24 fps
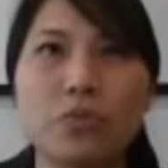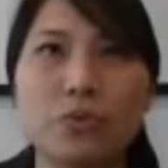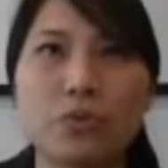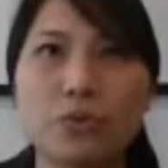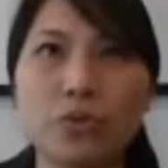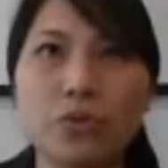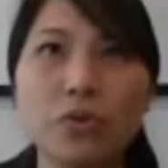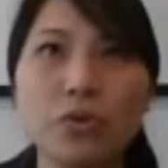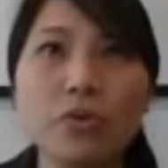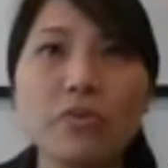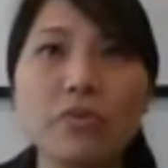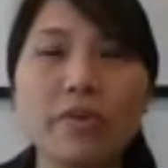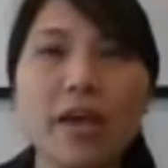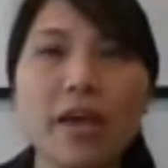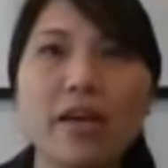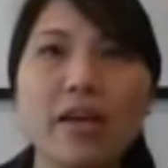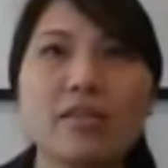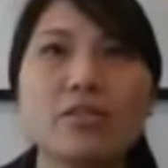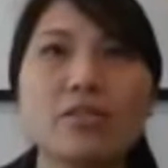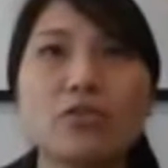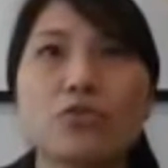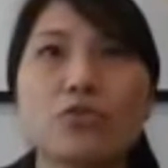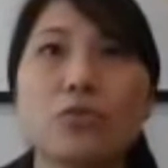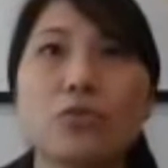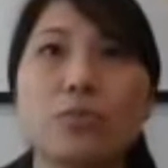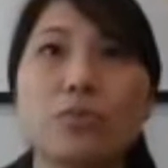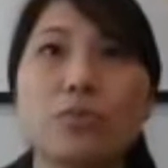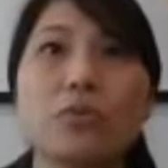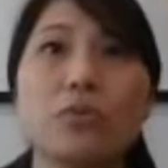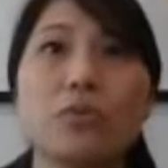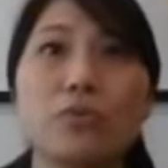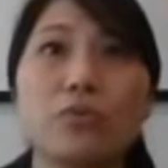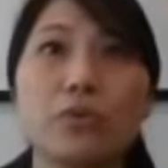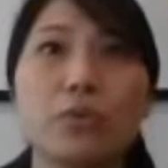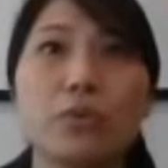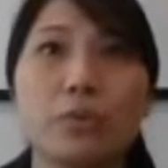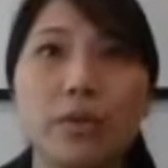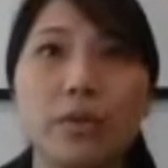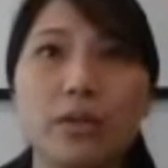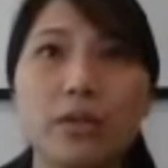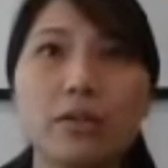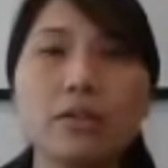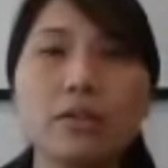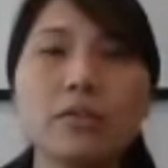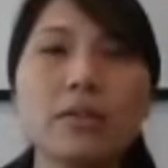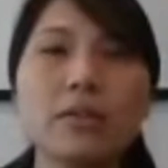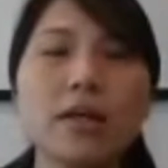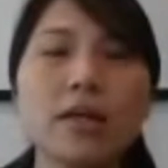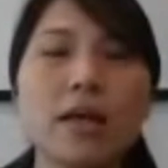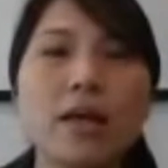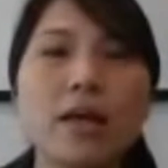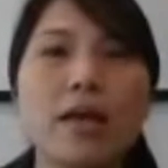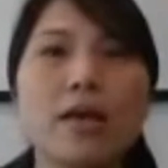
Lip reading: prove, hence to prove the will.